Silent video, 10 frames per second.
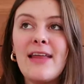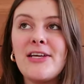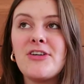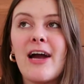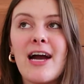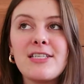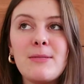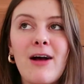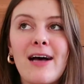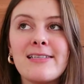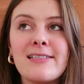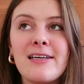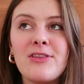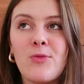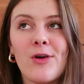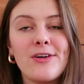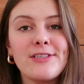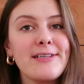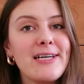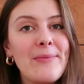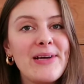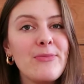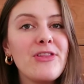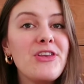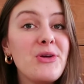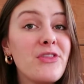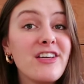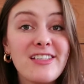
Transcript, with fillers: and that you're actually processing the world and coming up with a new thing